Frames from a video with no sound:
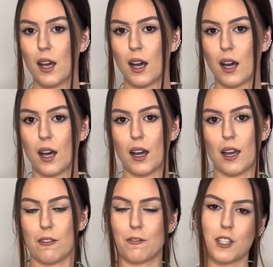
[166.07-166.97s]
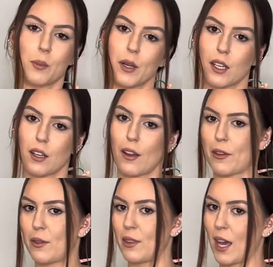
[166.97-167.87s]
Uh, it fits pretty good other
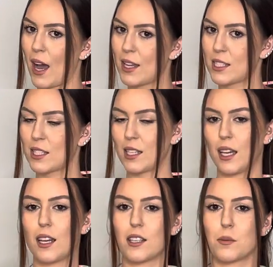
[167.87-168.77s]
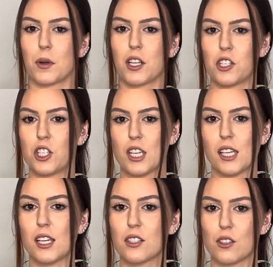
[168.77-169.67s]
than that. It is pretty
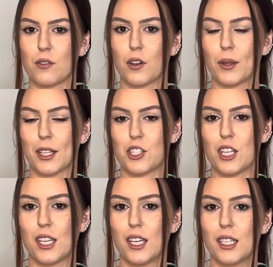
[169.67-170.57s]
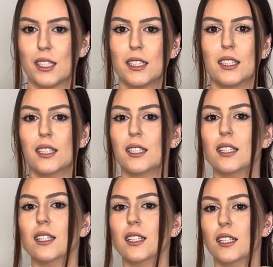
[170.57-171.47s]
cheeky, so if you don't like cheeky,
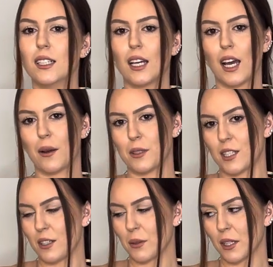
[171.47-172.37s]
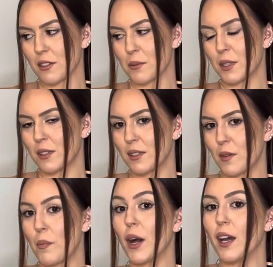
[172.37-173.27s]
I would say don't get this one.
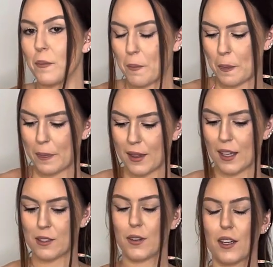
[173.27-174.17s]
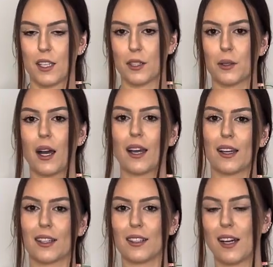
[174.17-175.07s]
But it's very cute. I
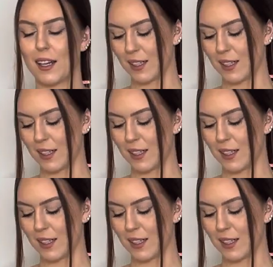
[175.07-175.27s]
like it a lot.